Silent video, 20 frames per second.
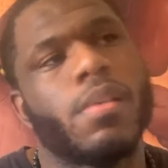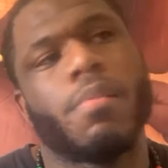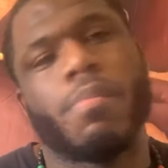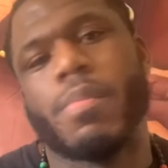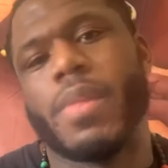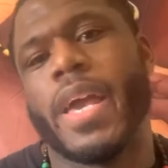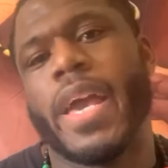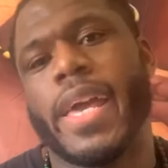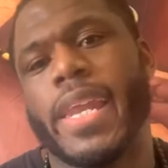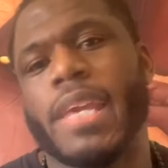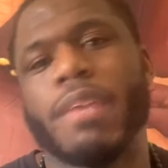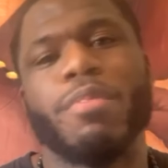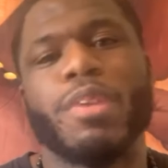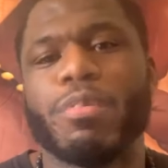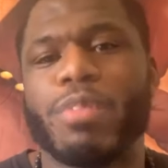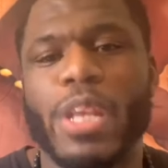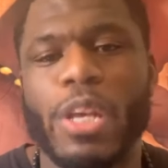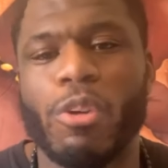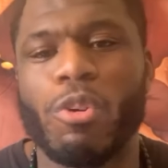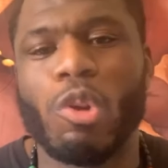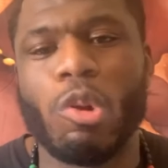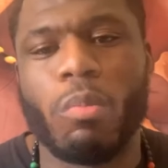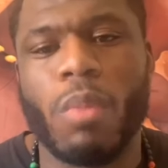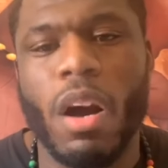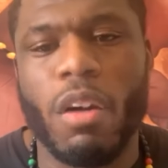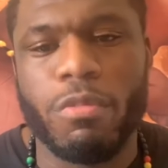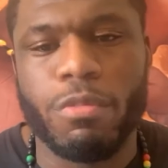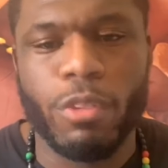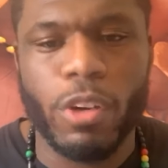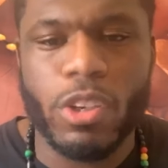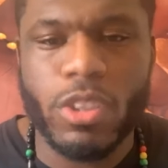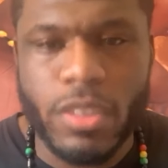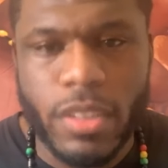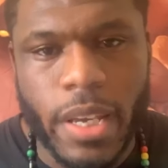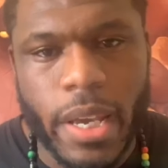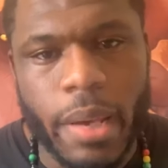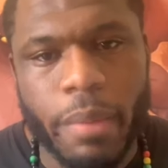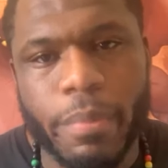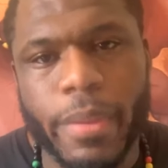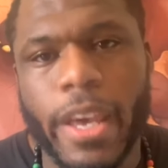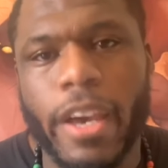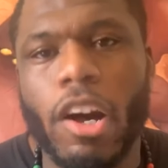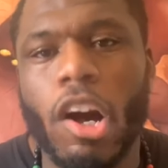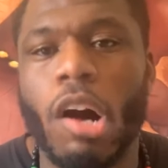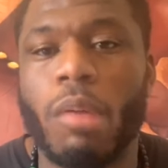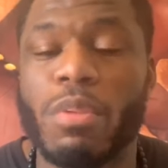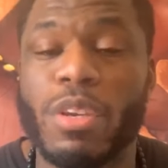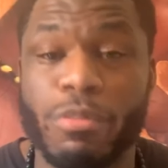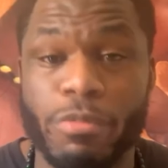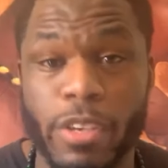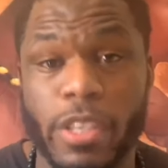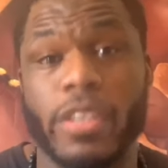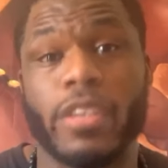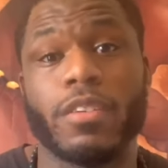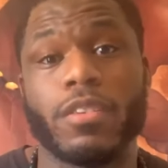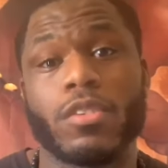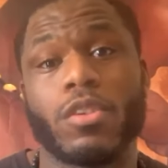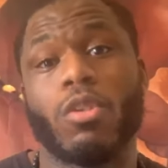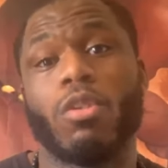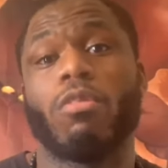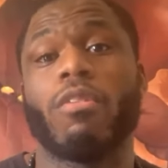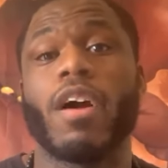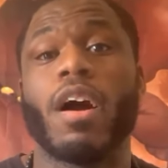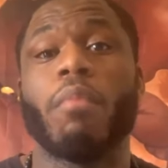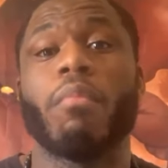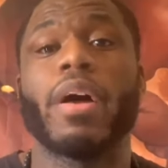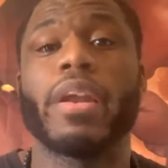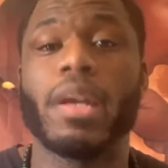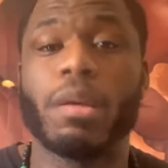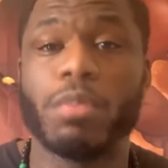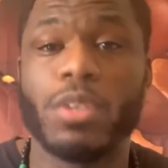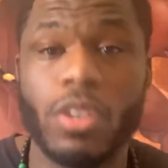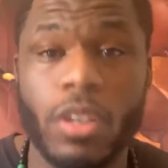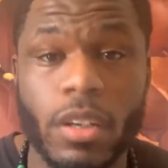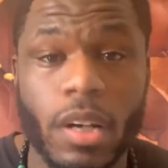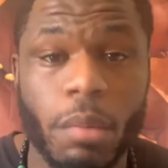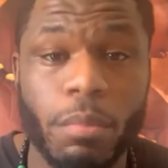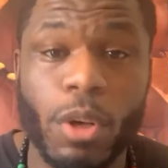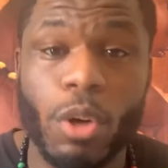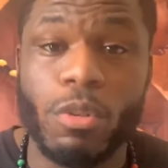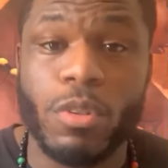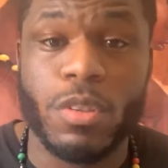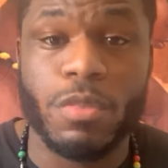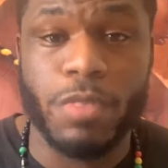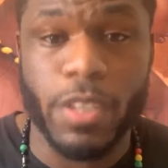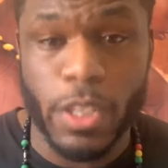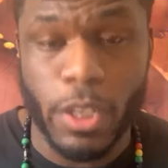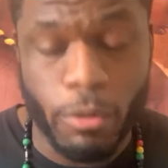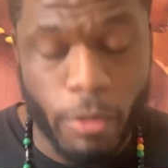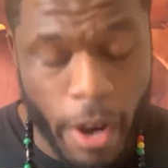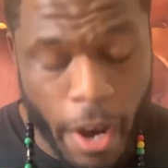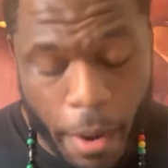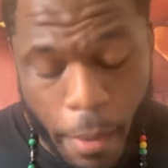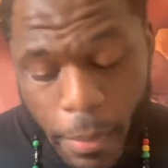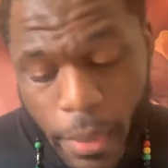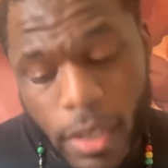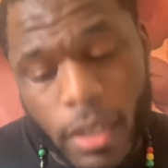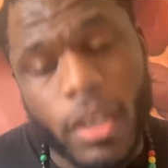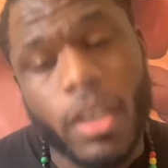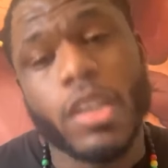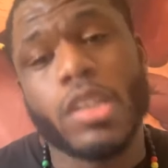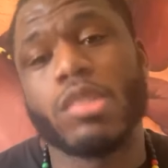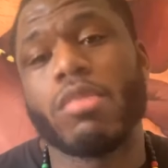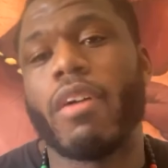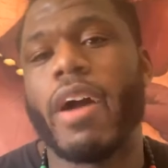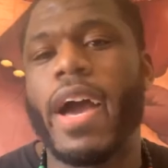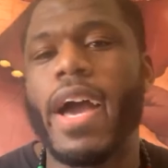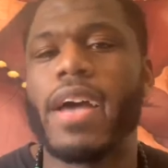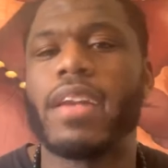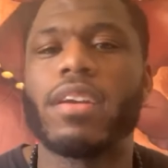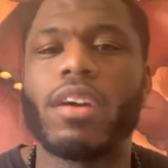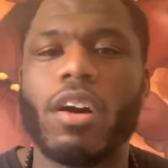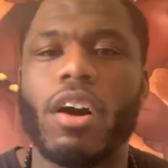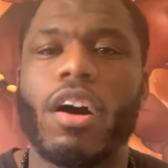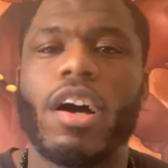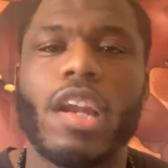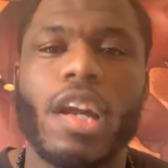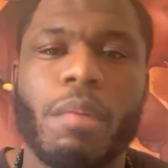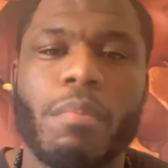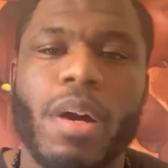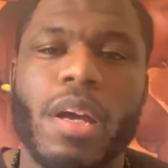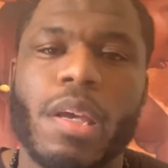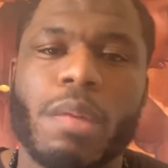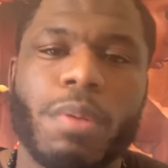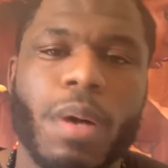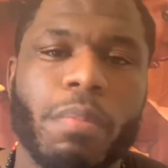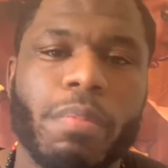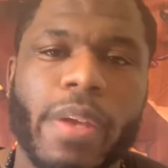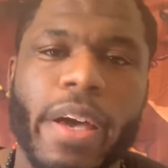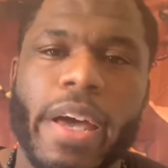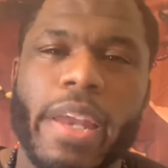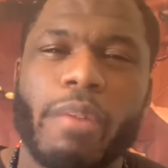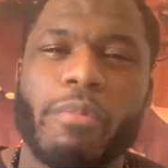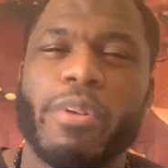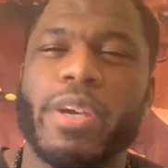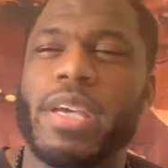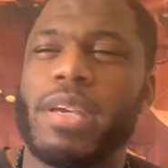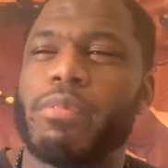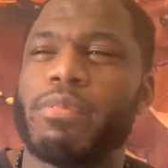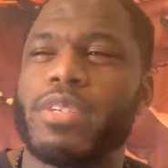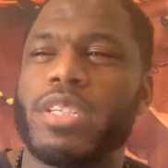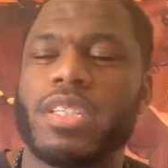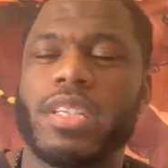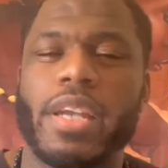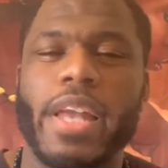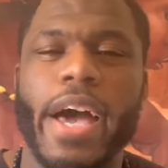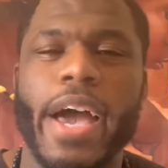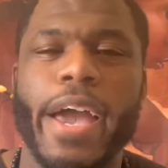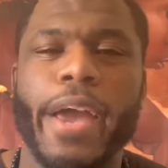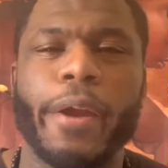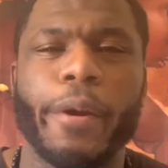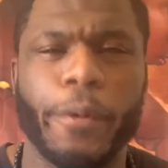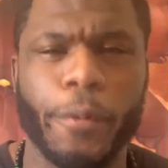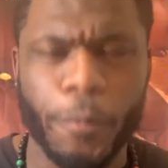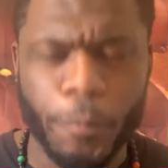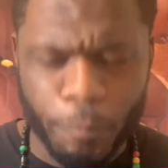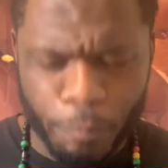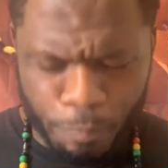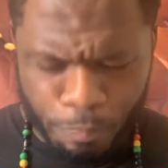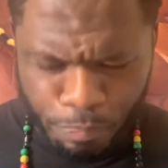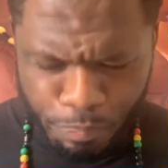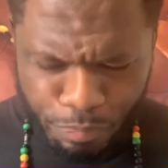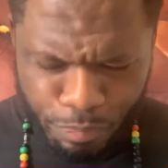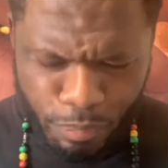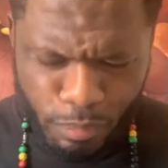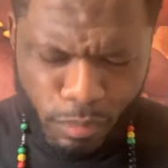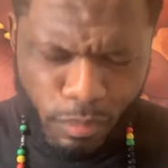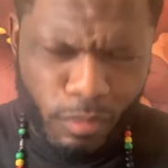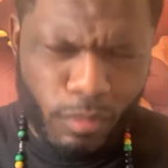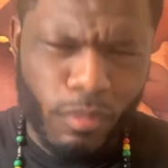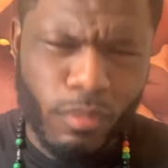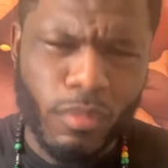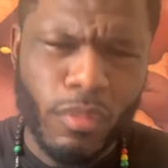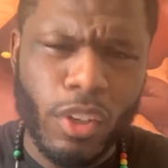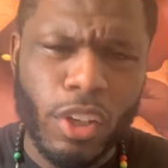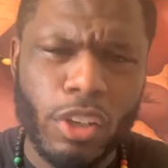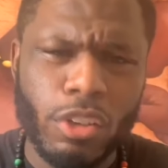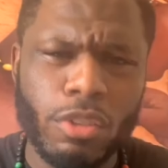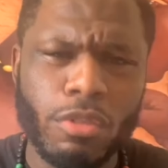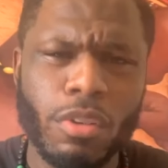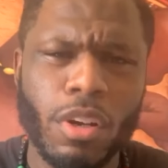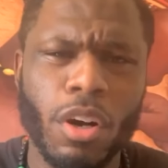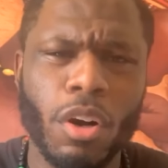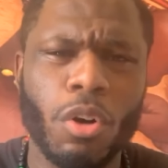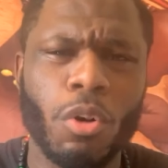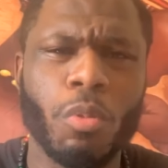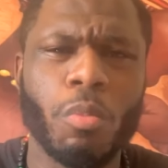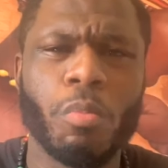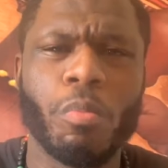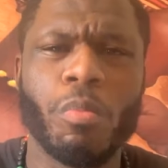and even if they don't know my first name, they call me 50. So around my neighborhood, I'm known as 50, right? So I had to call out my hip-hop daddy when he was like, you know,